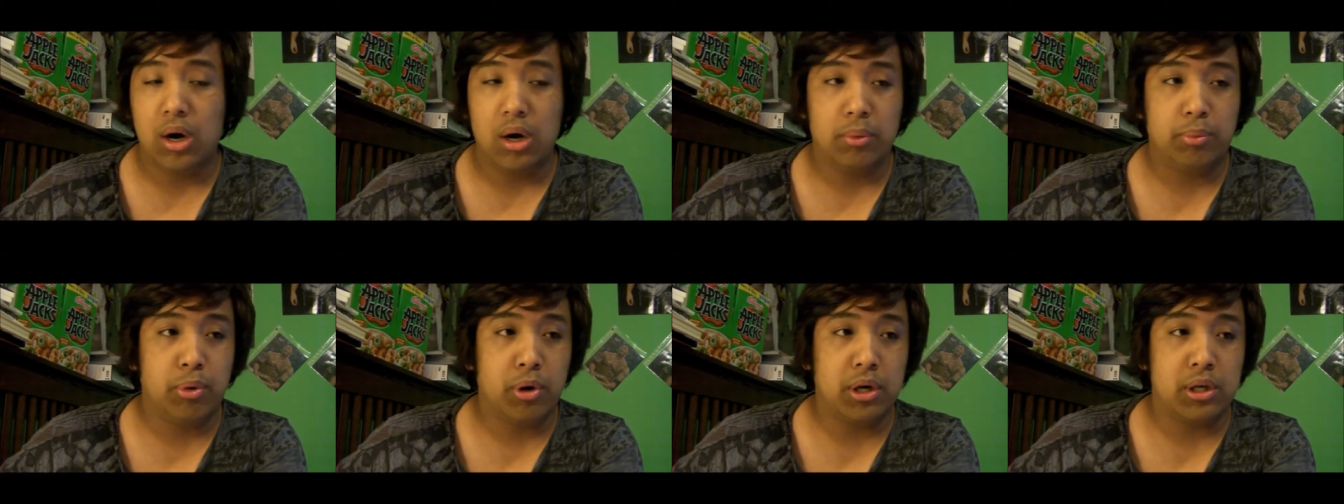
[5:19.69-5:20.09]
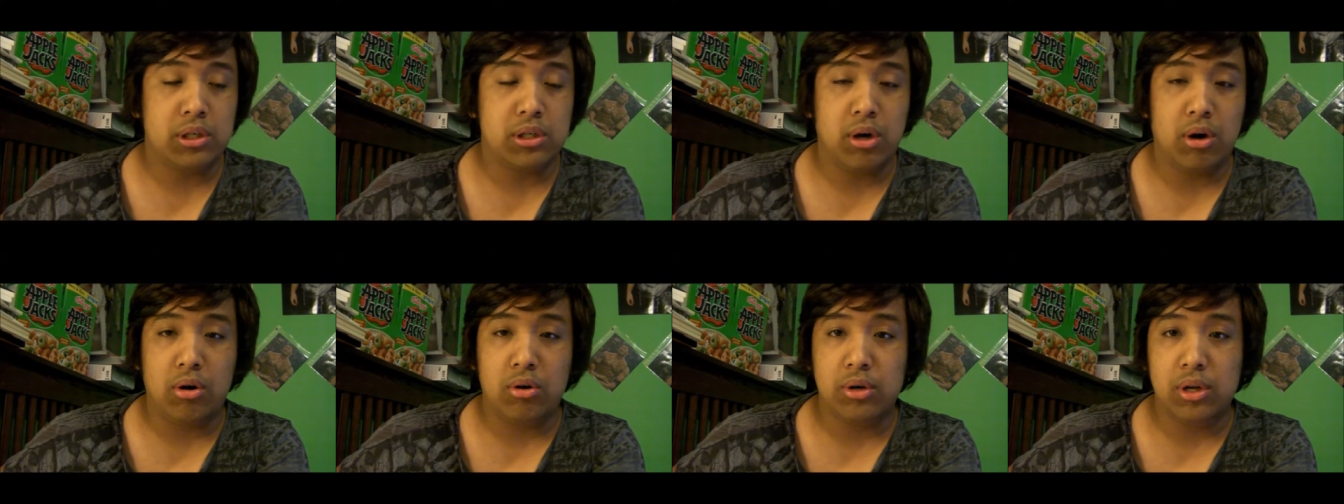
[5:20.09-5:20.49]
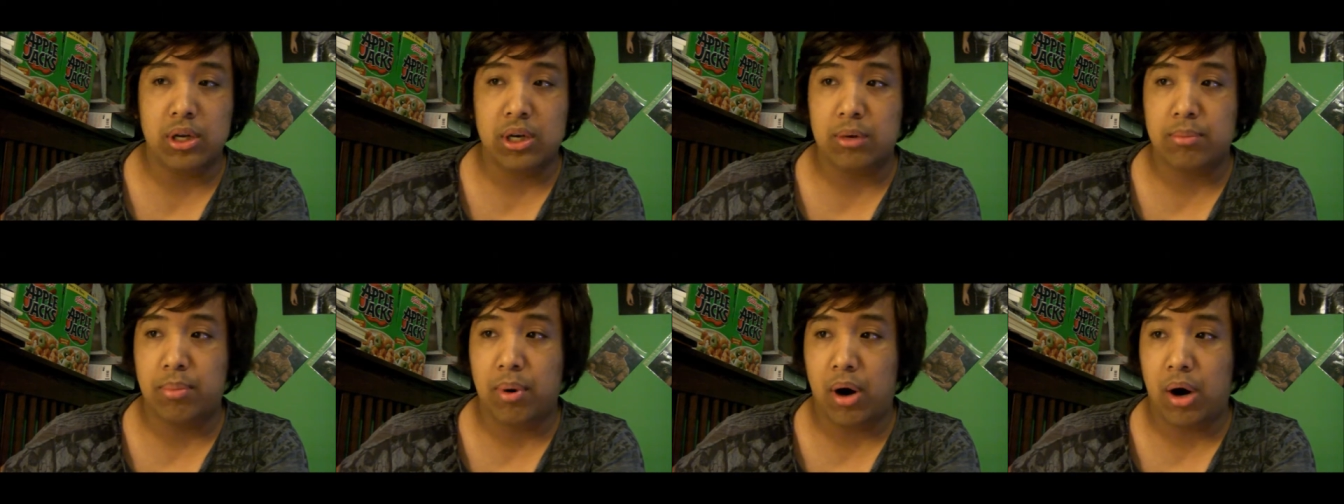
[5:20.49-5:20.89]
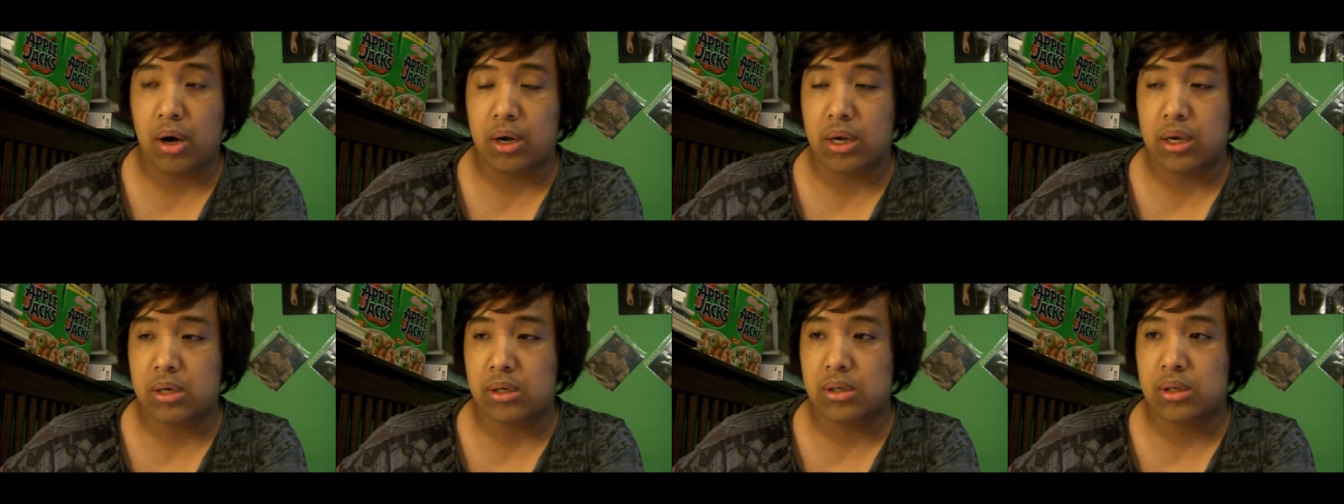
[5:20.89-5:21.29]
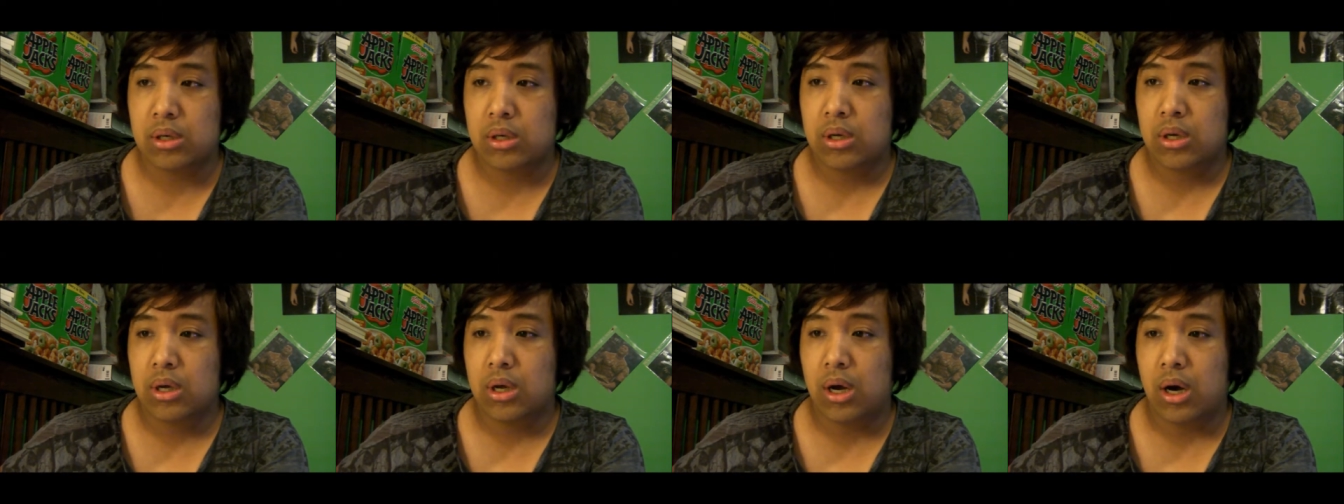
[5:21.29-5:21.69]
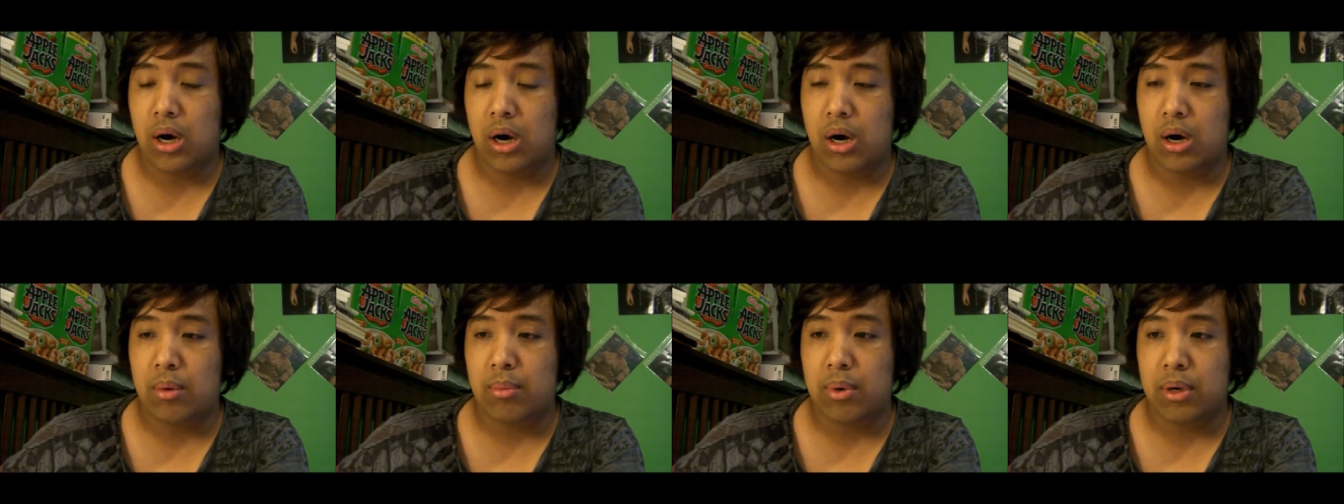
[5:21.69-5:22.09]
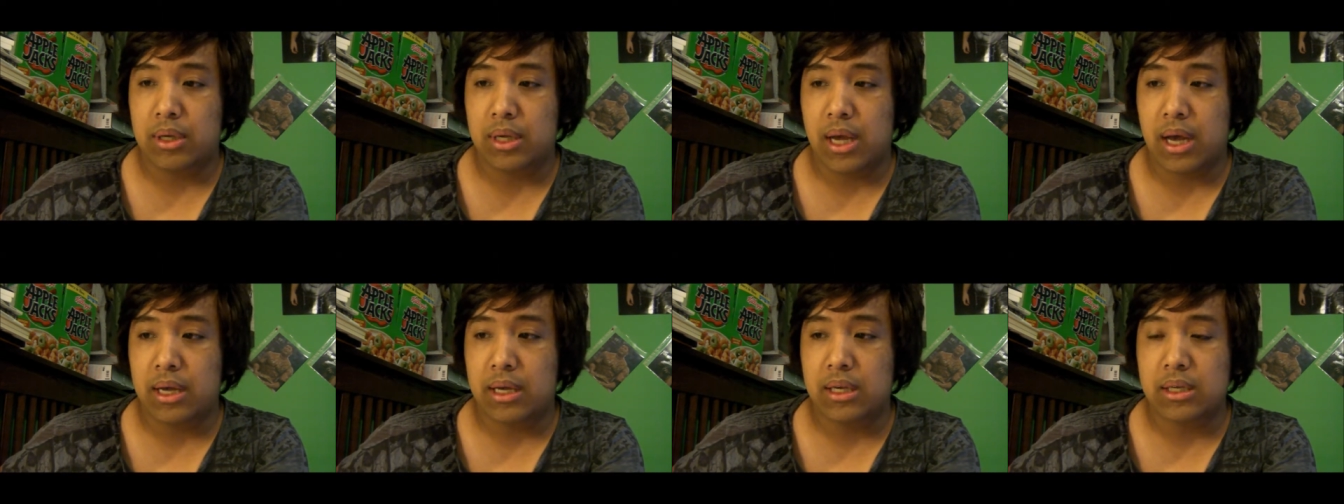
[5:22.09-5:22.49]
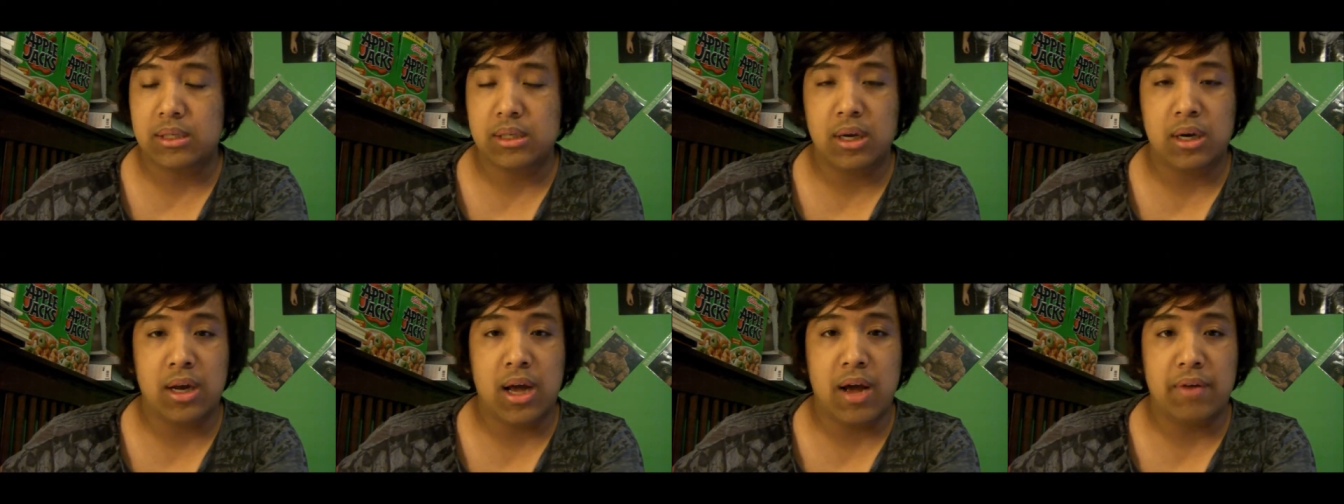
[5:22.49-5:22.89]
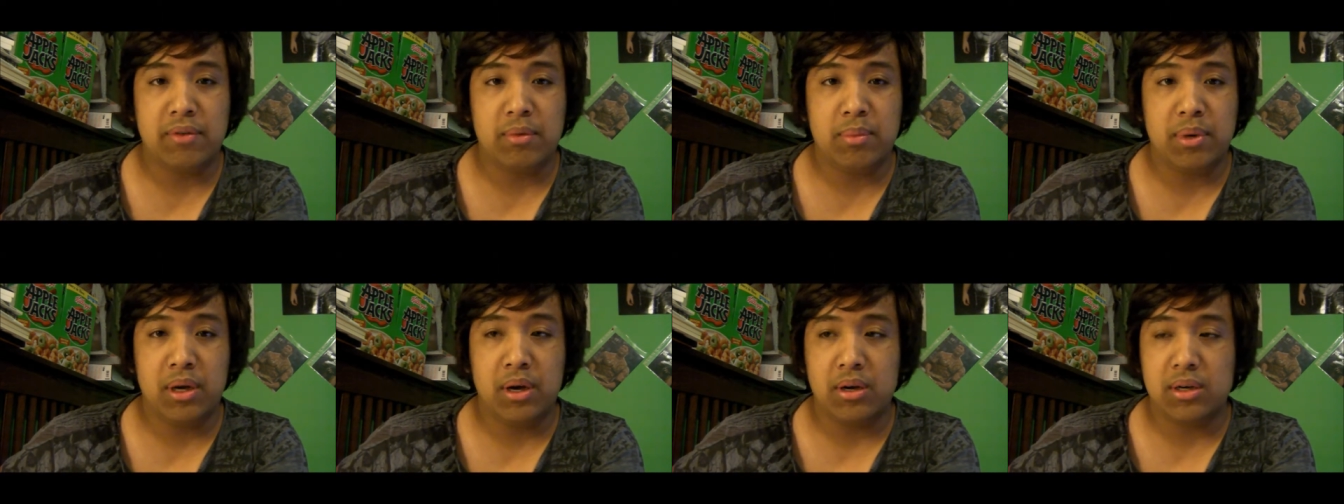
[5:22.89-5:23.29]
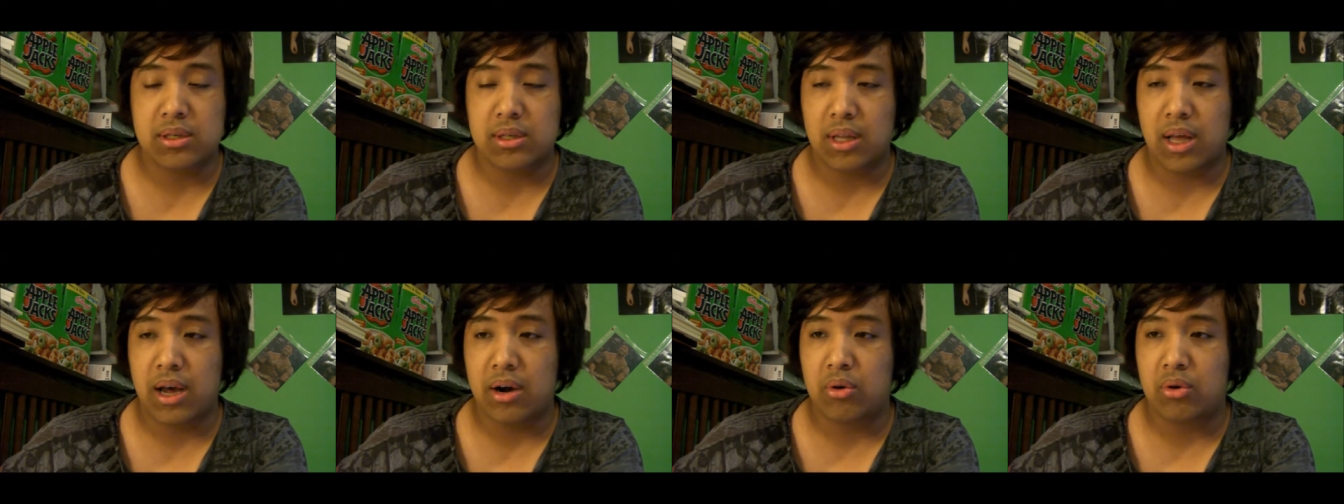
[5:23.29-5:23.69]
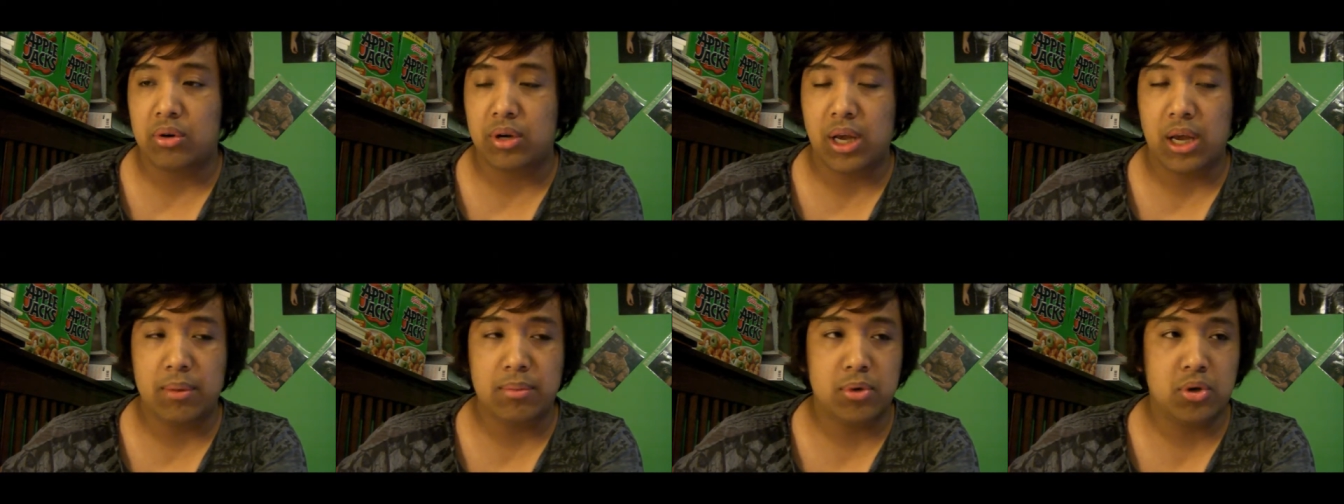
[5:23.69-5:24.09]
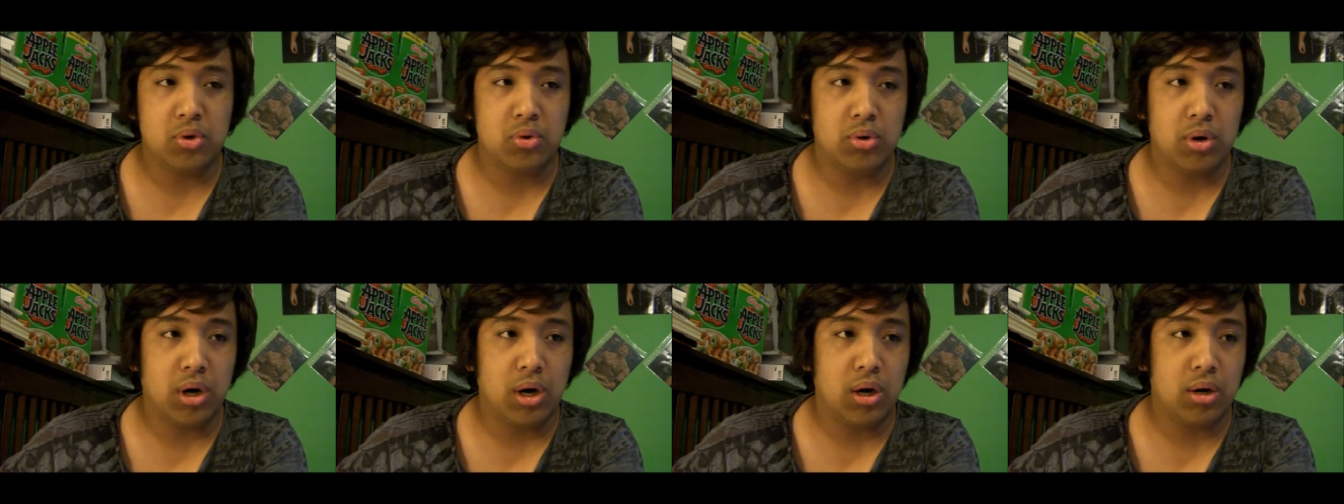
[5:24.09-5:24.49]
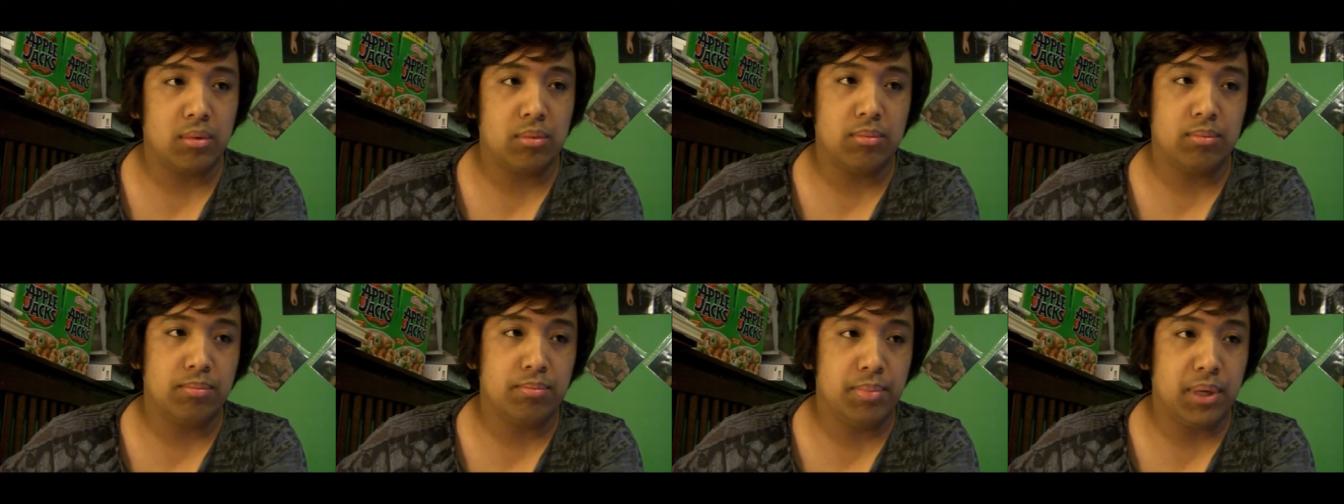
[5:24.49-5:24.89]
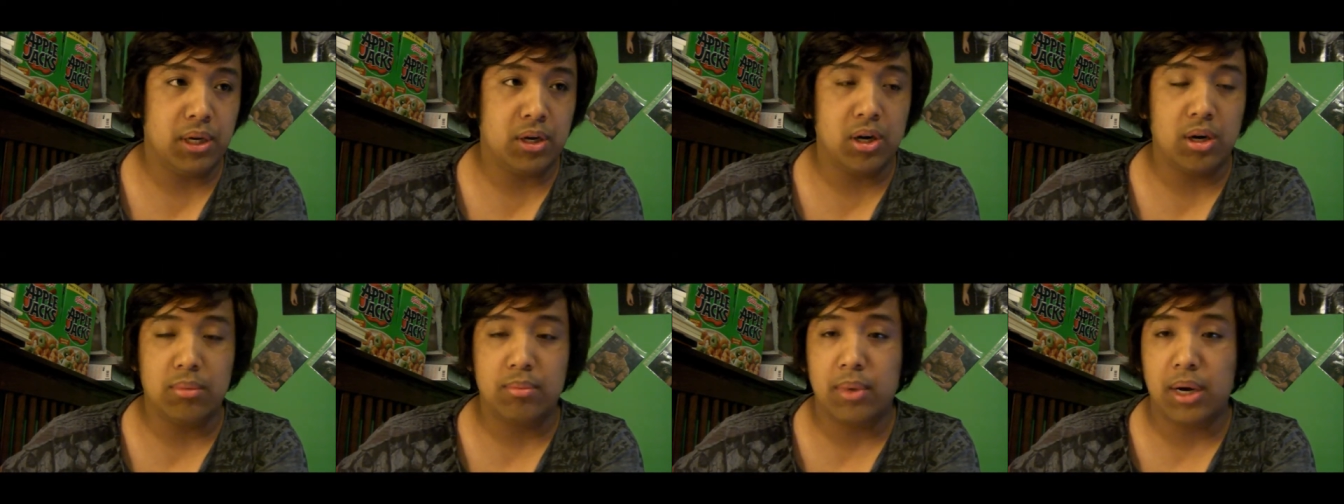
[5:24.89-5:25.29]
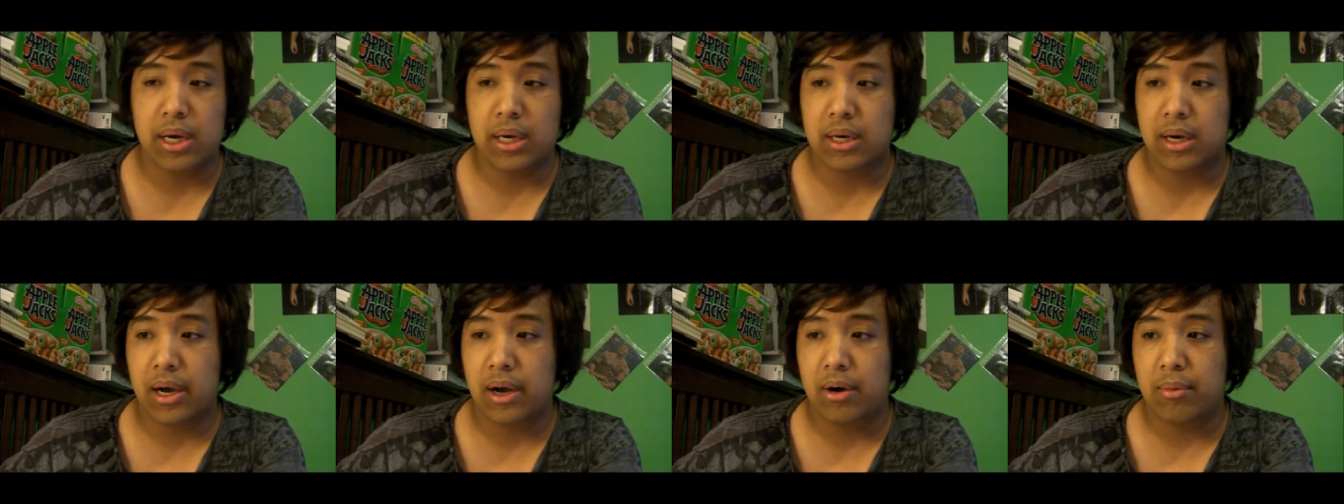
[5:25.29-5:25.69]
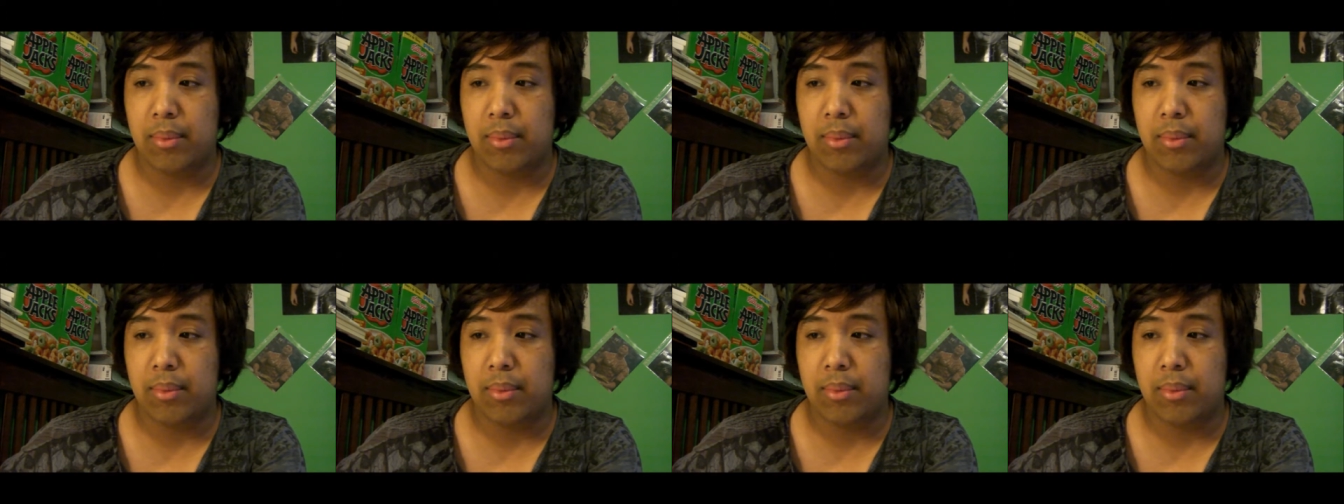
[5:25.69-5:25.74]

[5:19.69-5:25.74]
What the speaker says: Pretty solid in the pocket. But yeah, he's going to have to be on his lateral game to beat up Mike Kyle.